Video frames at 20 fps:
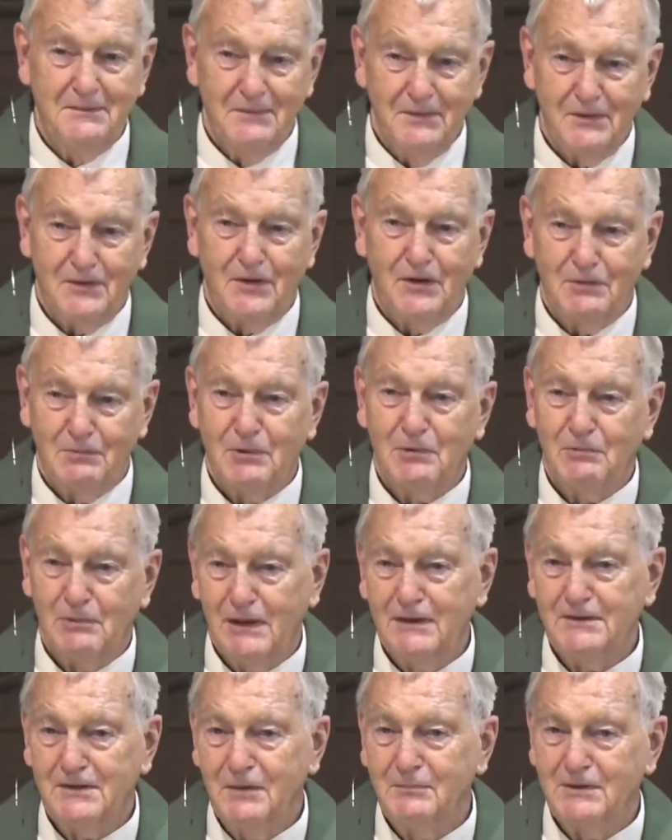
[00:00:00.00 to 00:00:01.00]
All were
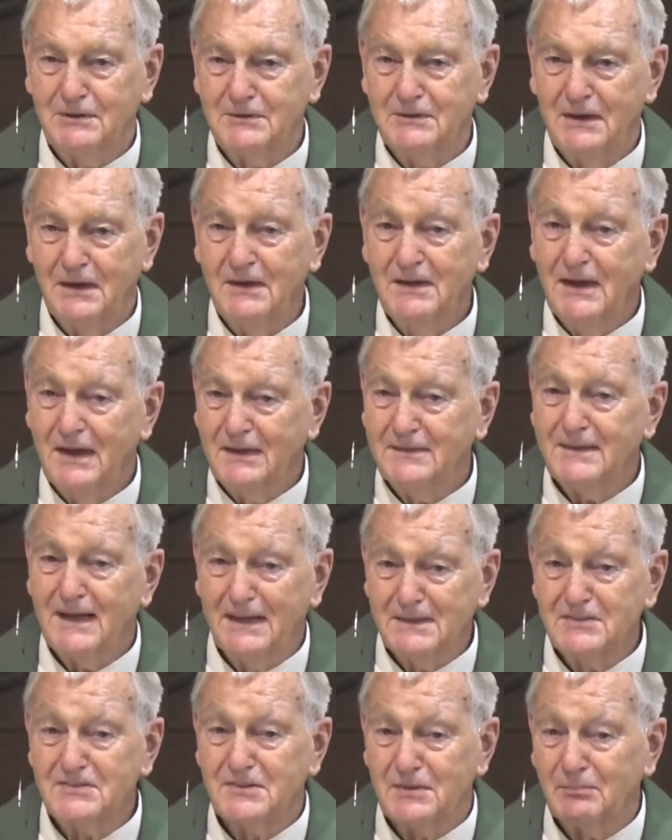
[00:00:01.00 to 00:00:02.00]
welcome. And
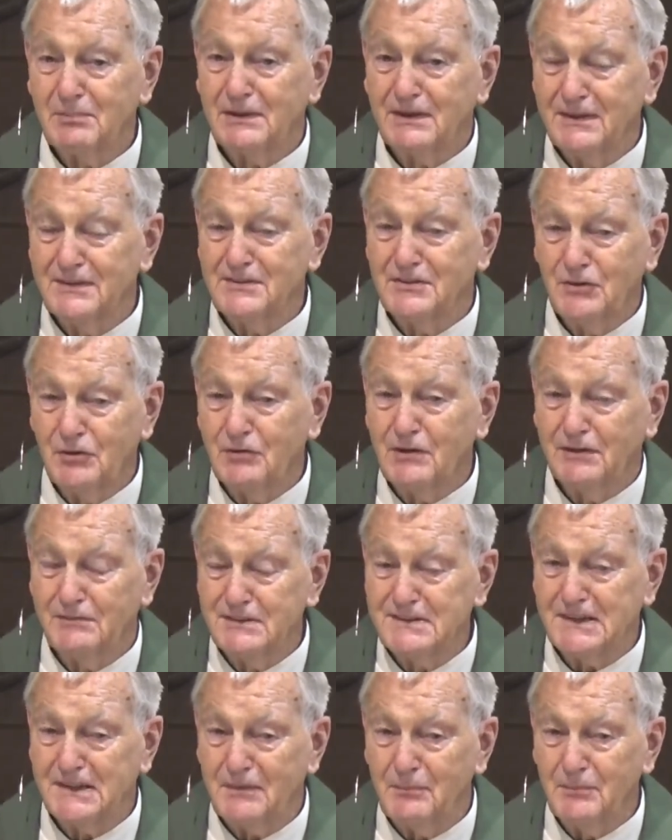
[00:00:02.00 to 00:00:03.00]
that's the place you can
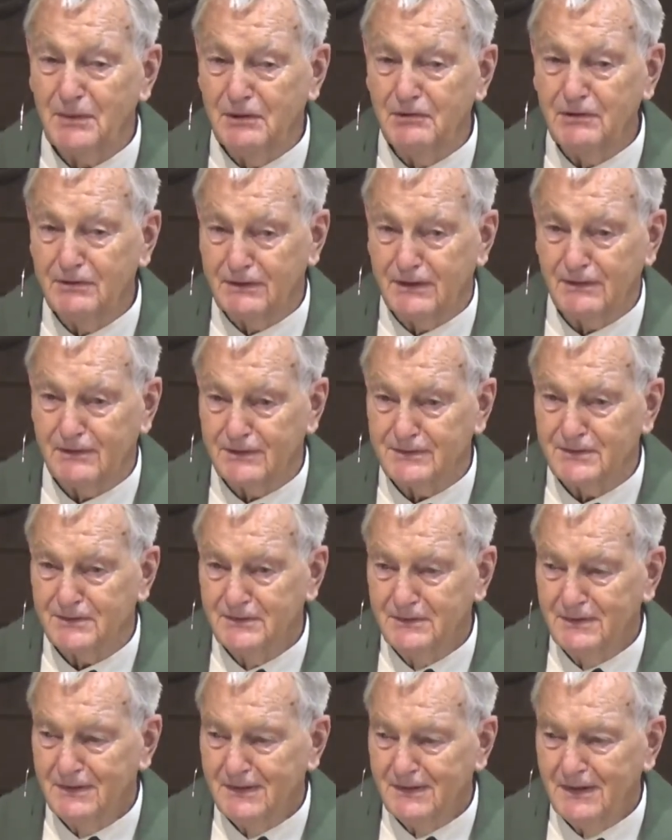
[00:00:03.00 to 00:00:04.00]
see miracles.
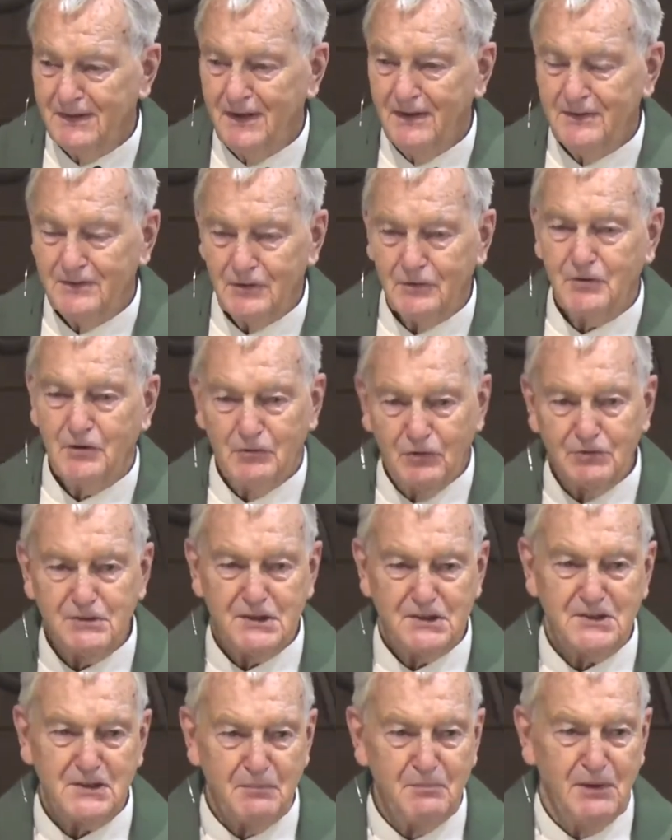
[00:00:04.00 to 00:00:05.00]
You can only
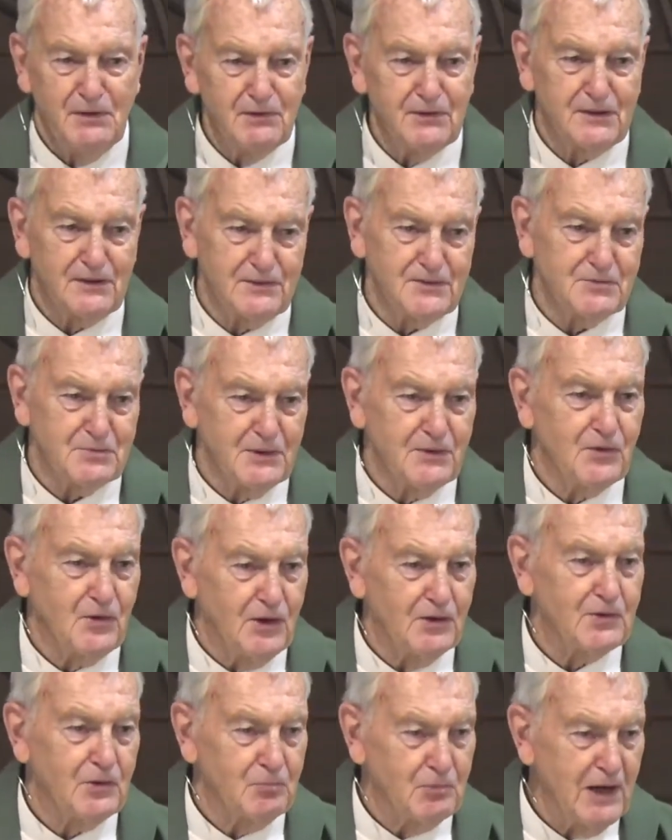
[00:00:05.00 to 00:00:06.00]
see miracles when
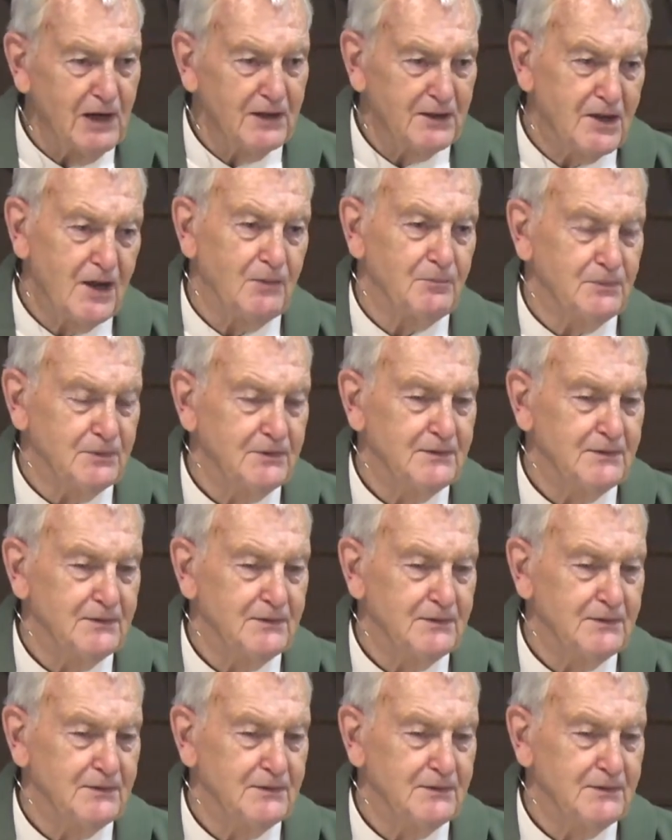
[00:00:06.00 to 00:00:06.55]
all are welcome.